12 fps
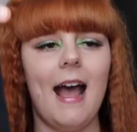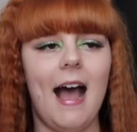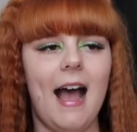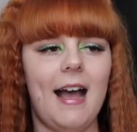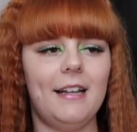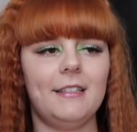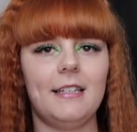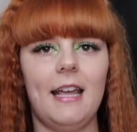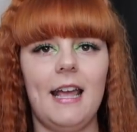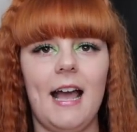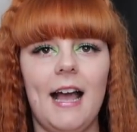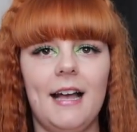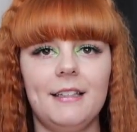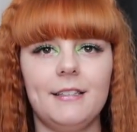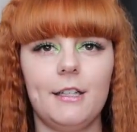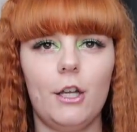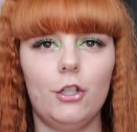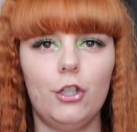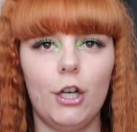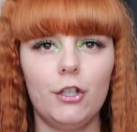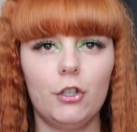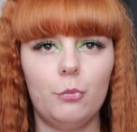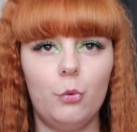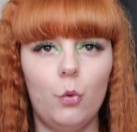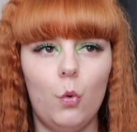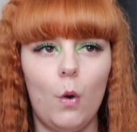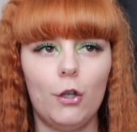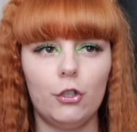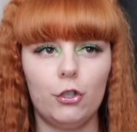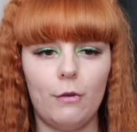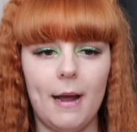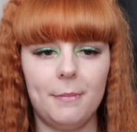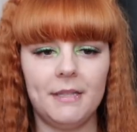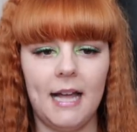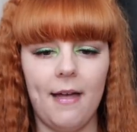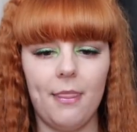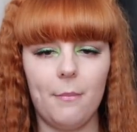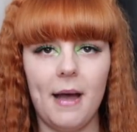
and it has adjustable straps at the